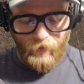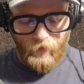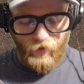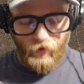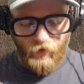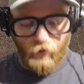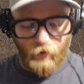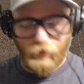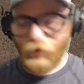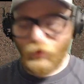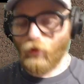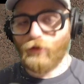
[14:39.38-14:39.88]

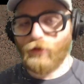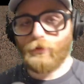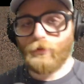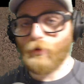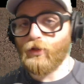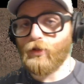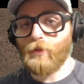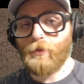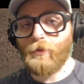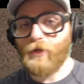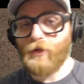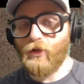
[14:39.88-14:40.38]
It was all
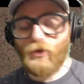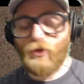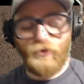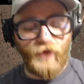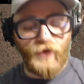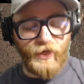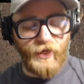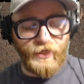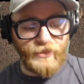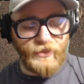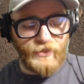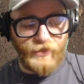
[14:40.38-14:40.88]
supposed to be in New
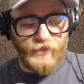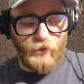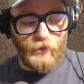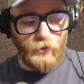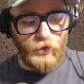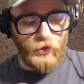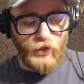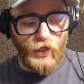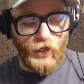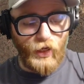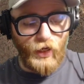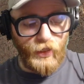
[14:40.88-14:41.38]
Vegas, and they were
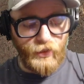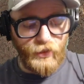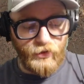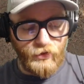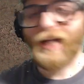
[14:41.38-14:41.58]
cut.